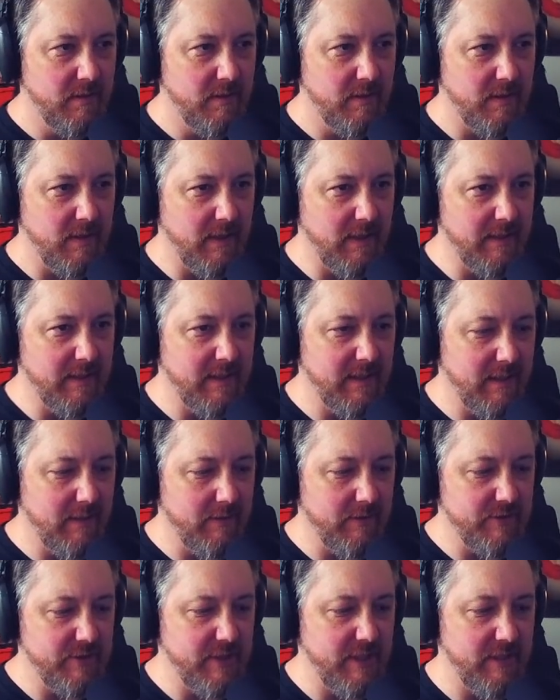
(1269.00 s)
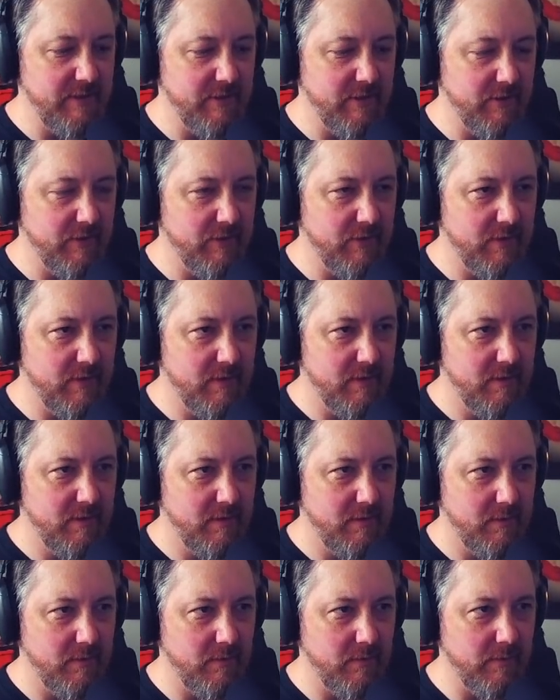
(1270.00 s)
and then how it changes,
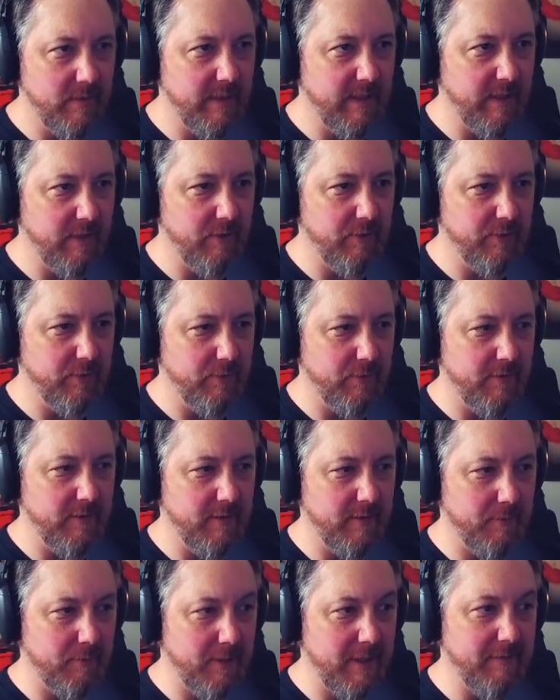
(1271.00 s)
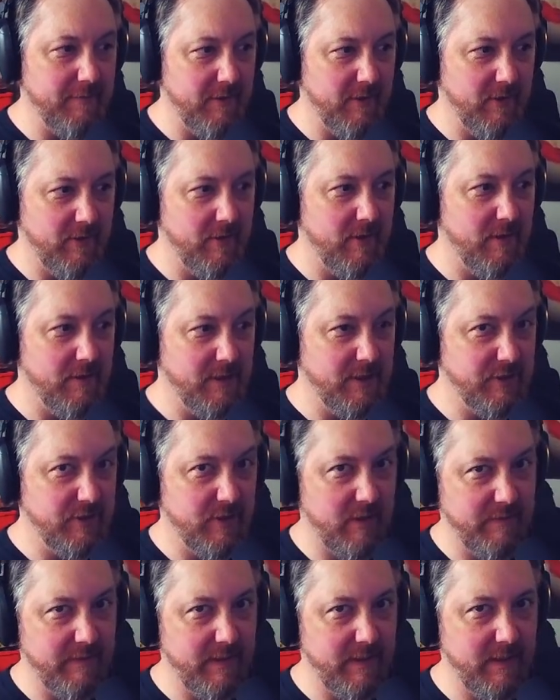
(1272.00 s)
where they go to where after the song like should
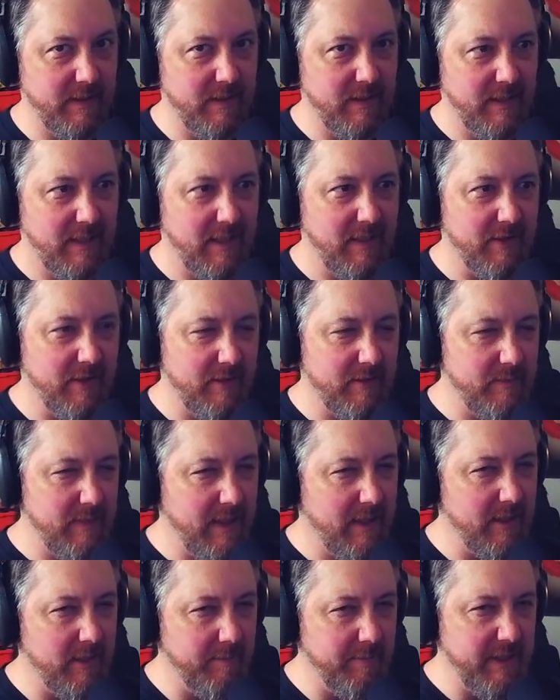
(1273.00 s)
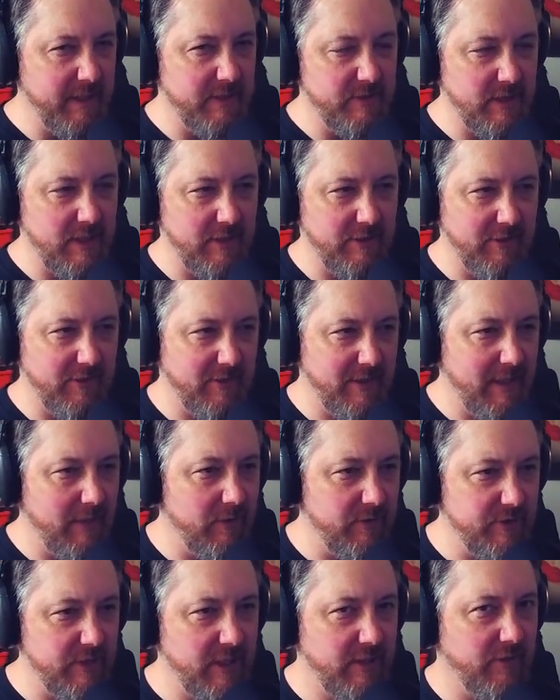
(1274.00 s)
have ended, how the beat changes and how
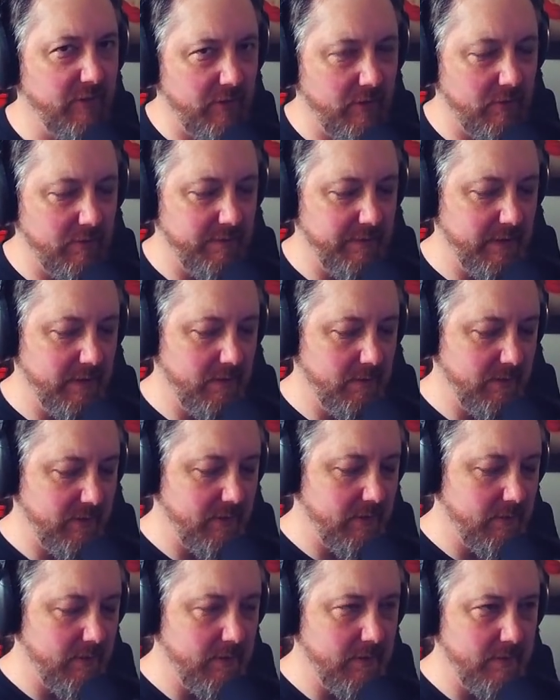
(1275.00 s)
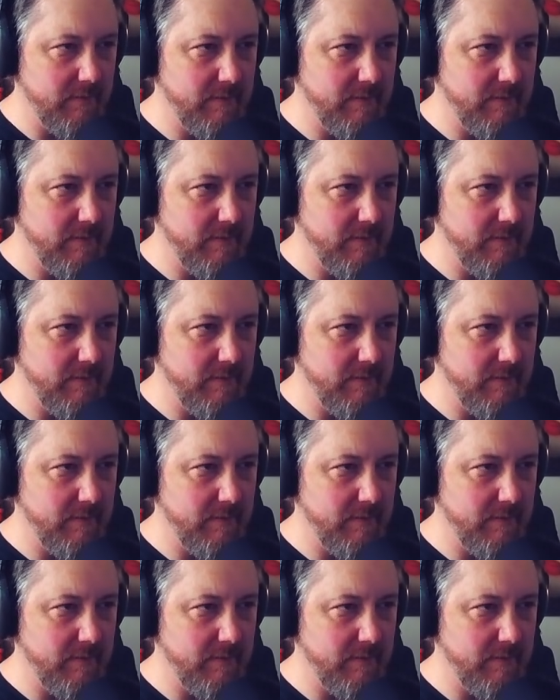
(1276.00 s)
it changes the whole feel of what's going on.